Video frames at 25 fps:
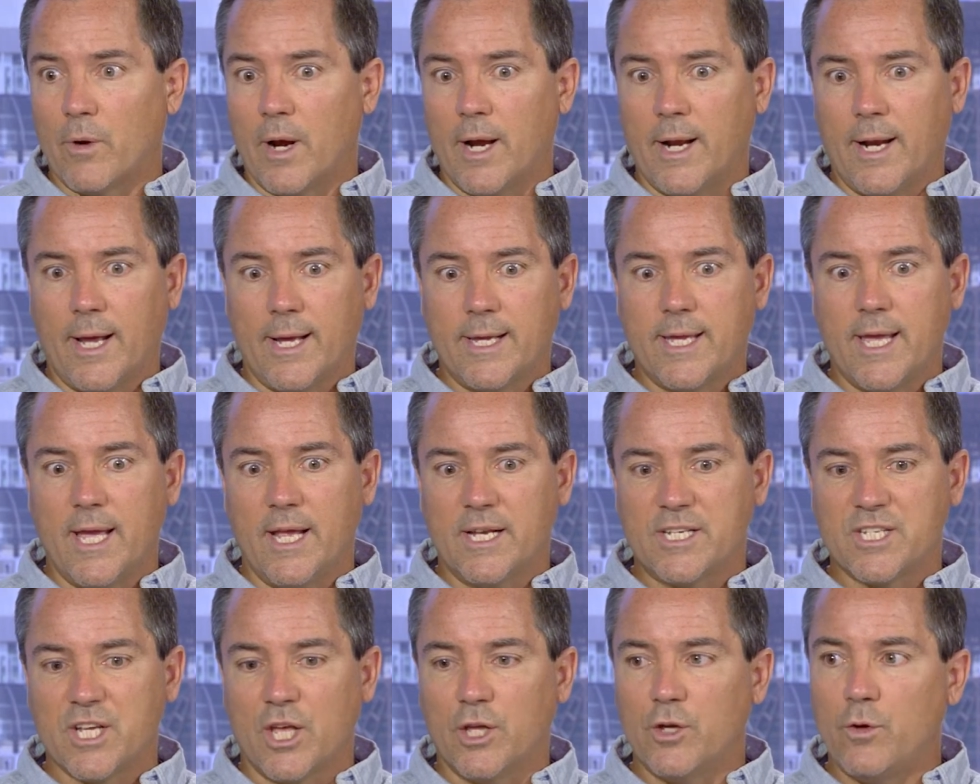right. I
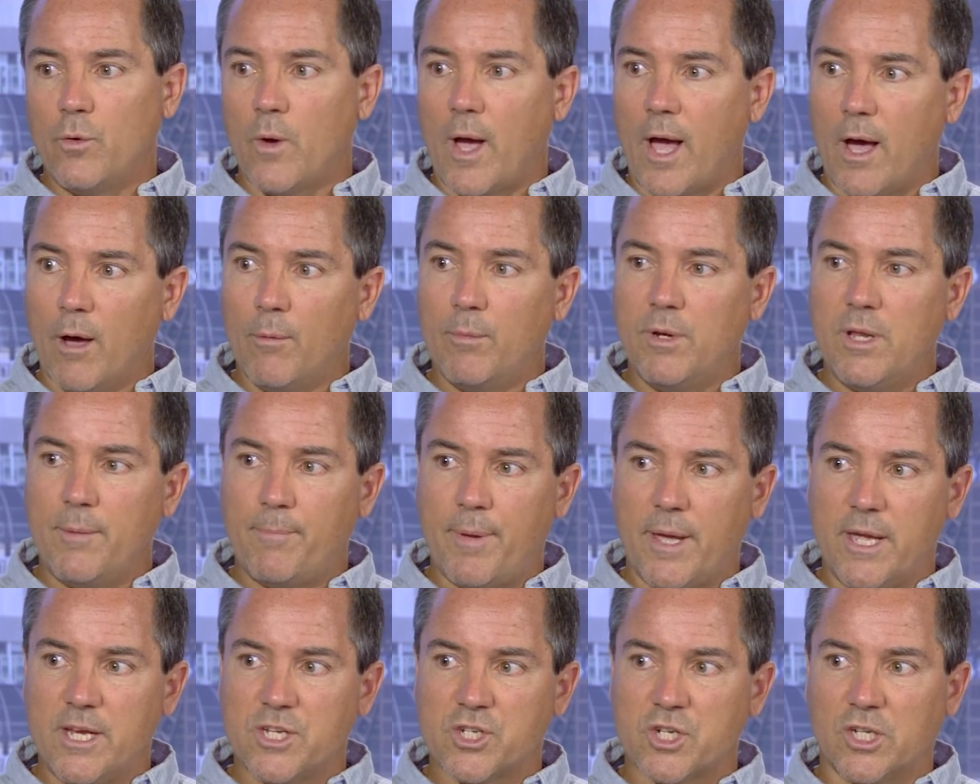can't tell you how many
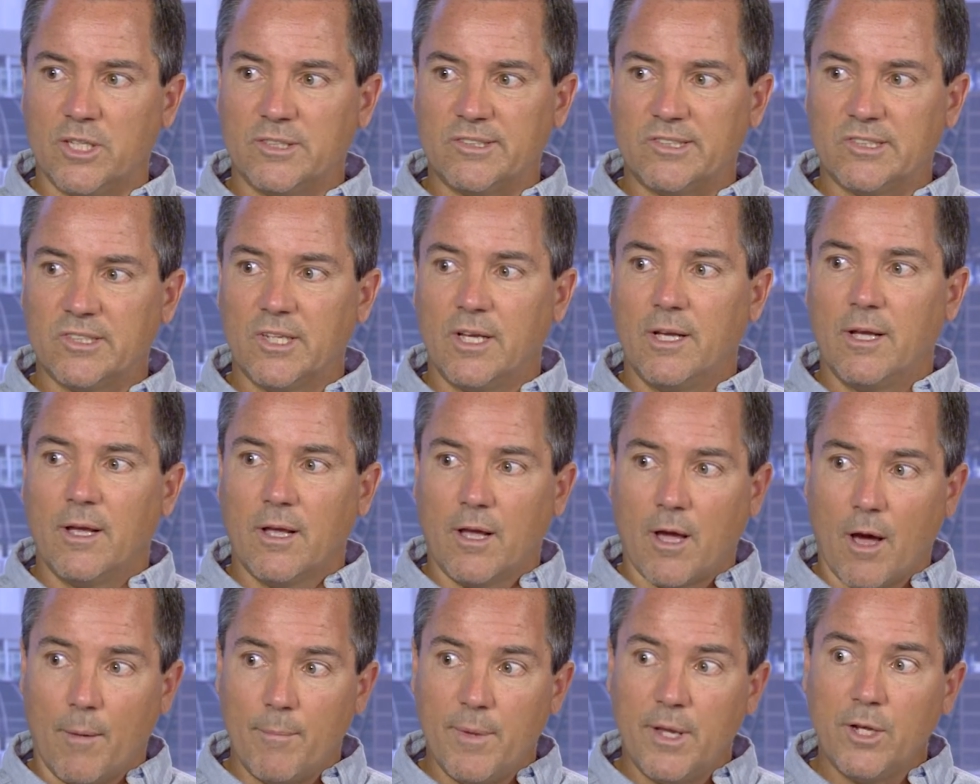patients
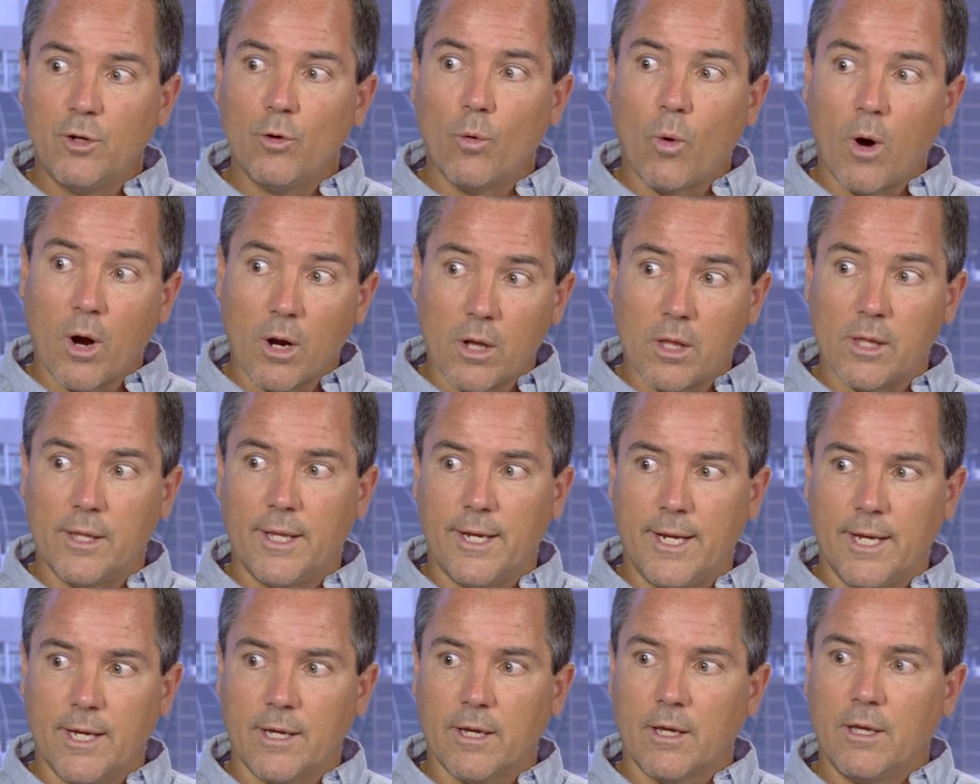come into our
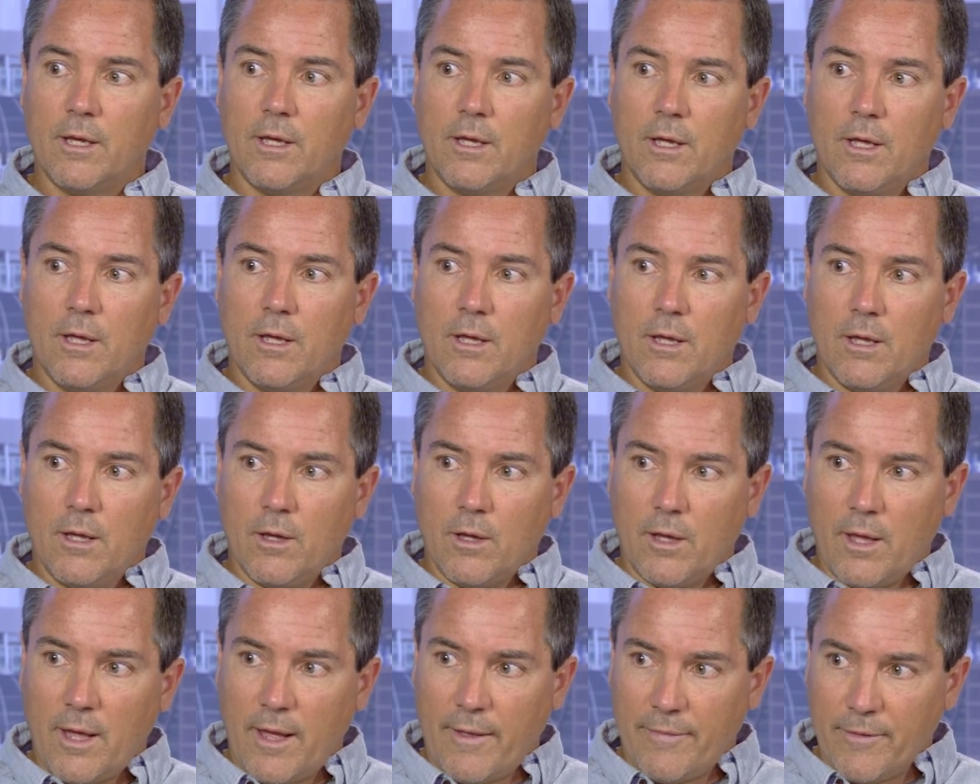clinic
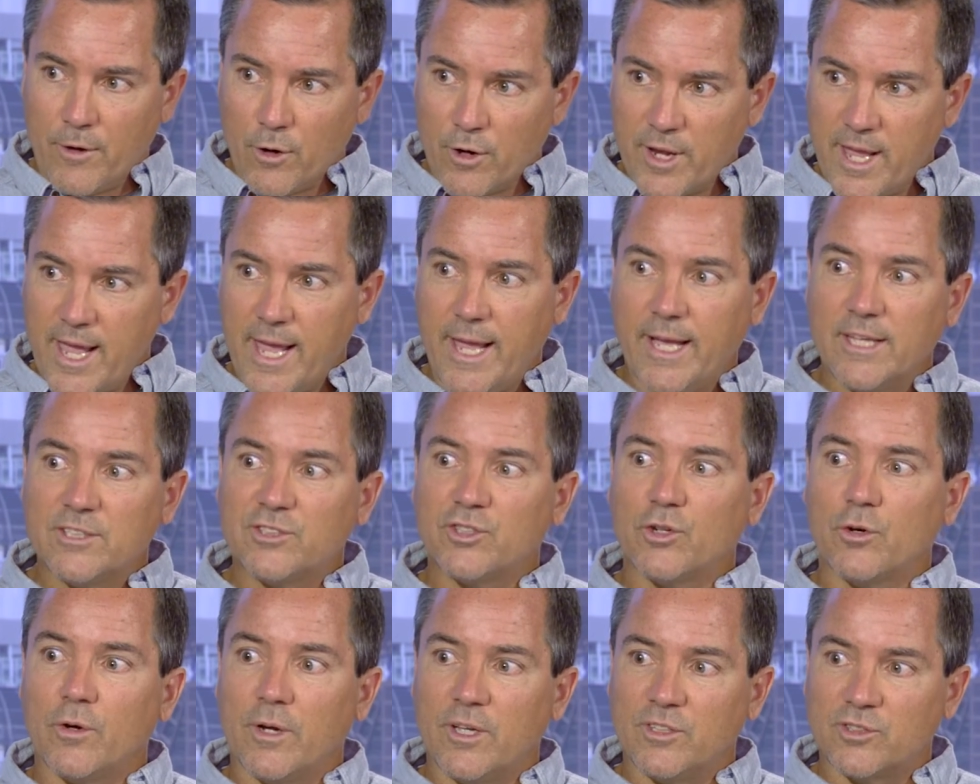and their
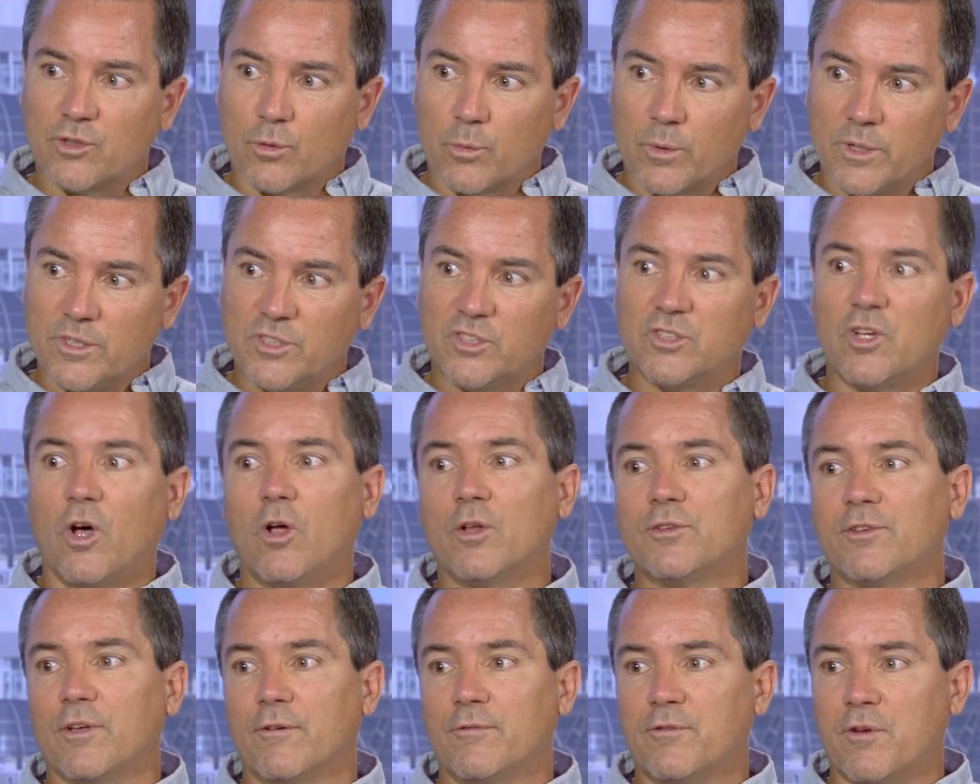cancer is a
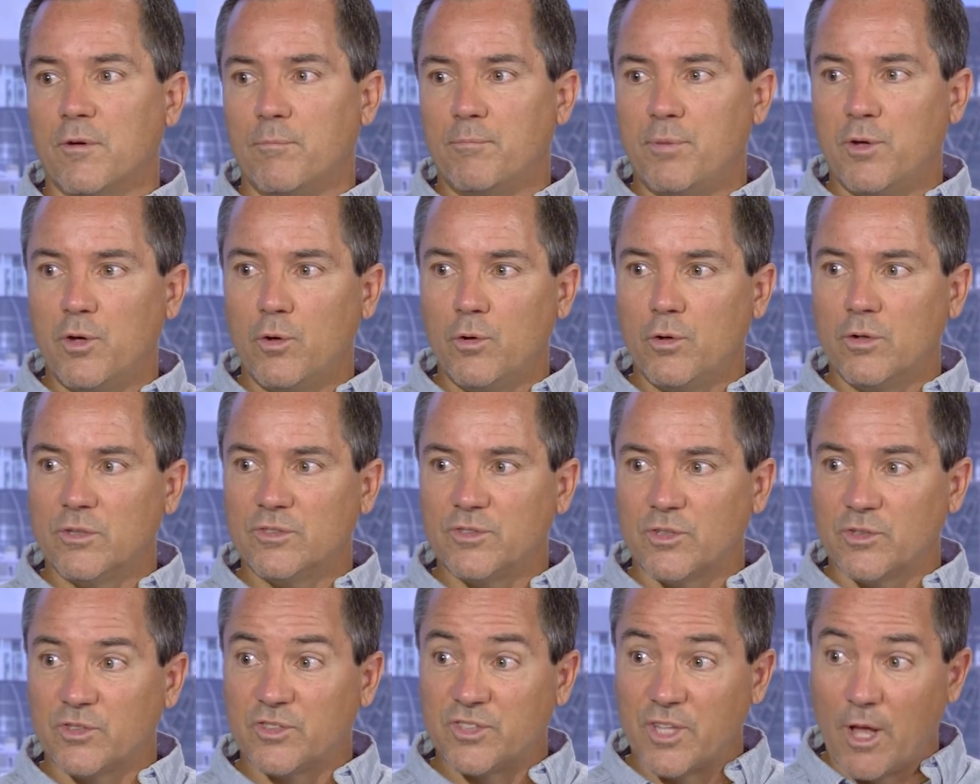result of
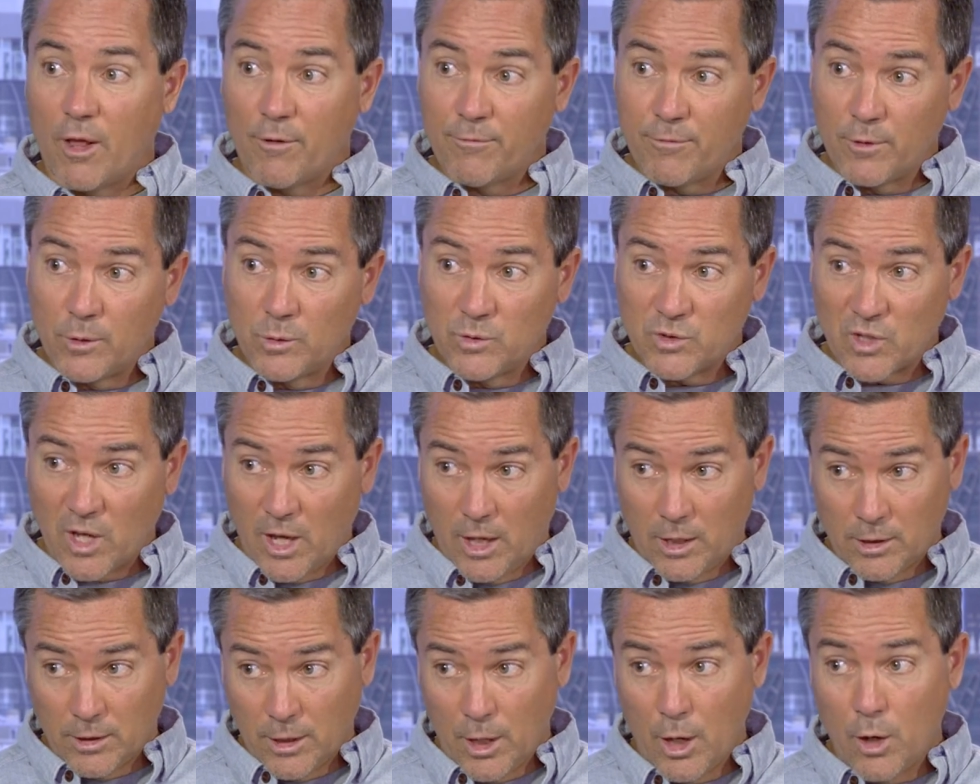computers or cell phones
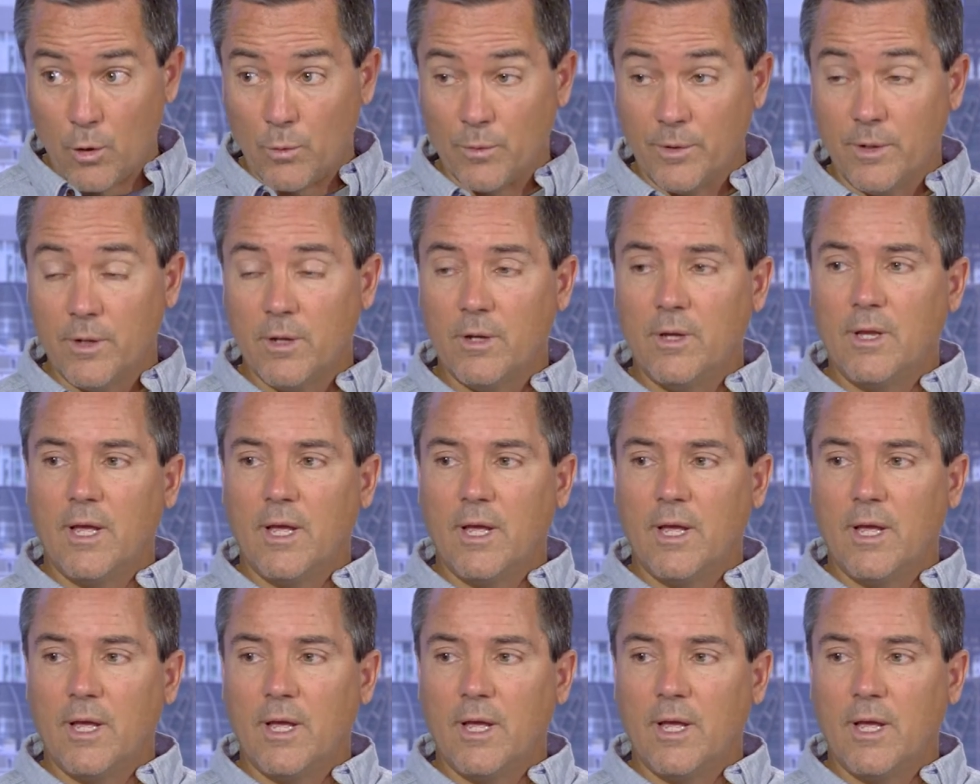alone.